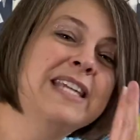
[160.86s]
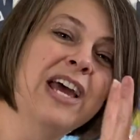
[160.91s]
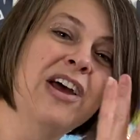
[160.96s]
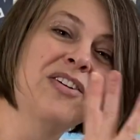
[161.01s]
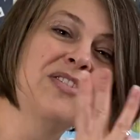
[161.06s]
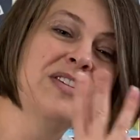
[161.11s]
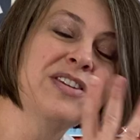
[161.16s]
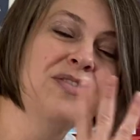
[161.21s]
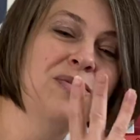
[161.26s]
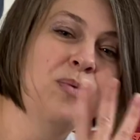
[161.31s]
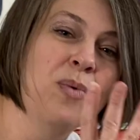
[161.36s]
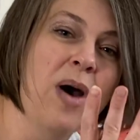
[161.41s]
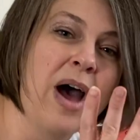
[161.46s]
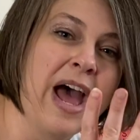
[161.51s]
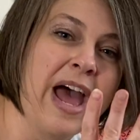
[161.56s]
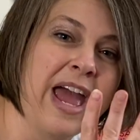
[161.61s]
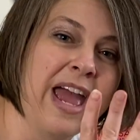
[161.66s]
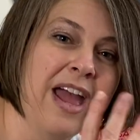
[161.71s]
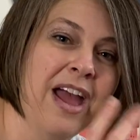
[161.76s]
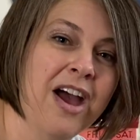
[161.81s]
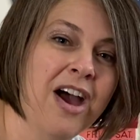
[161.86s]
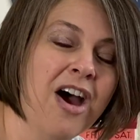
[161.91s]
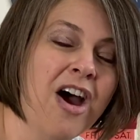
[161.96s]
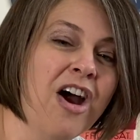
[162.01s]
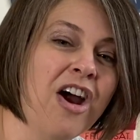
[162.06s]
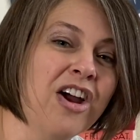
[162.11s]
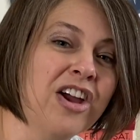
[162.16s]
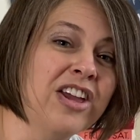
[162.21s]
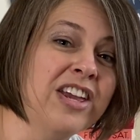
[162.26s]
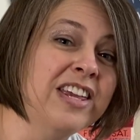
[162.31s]
sounds of Y
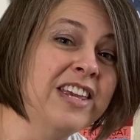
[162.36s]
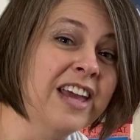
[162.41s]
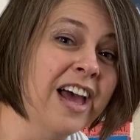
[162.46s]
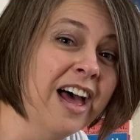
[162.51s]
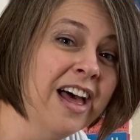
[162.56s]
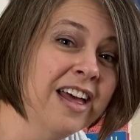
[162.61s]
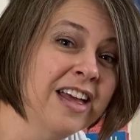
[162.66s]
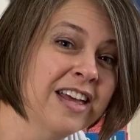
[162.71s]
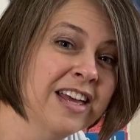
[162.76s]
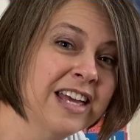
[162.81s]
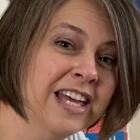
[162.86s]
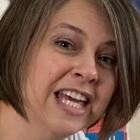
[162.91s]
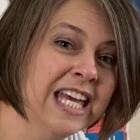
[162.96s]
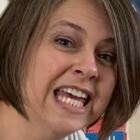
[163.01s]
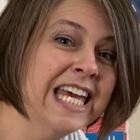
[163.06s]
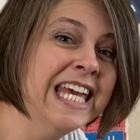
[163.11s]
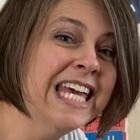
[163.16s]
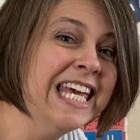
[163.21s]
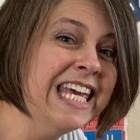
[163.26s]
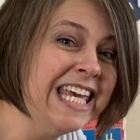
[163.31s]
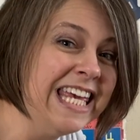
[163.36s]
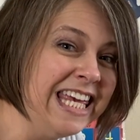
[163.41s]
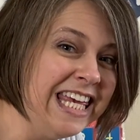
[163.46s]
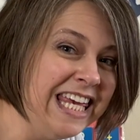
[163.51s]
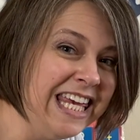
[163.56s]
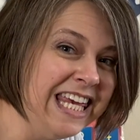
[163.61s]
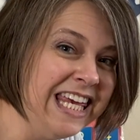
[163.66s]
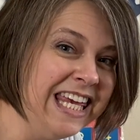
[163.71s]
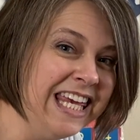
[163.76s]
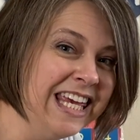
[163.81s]
are Y,
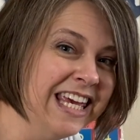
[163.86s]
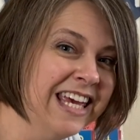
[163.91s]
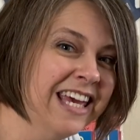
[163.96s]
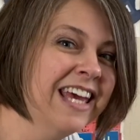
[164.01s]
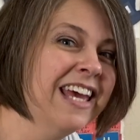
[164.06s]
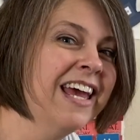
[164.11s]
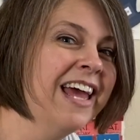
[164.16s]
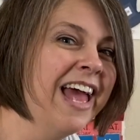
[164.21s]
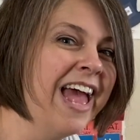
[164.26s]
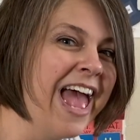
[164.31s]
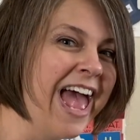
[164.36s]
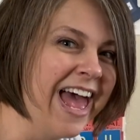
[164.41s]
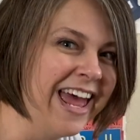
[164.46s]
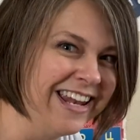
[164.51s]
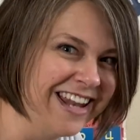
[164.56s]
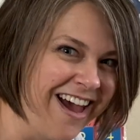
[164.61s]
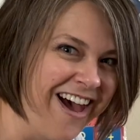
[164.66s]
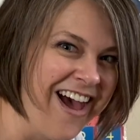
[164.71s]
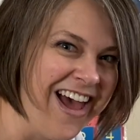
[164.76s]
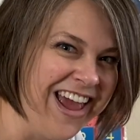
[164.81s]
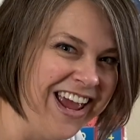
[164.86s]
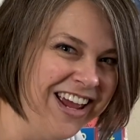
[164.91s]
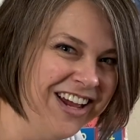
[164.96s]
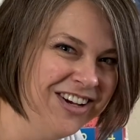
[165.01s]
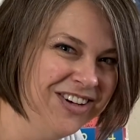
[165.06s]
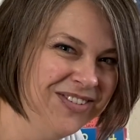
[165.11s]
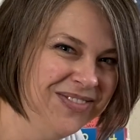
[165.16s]
E, and I.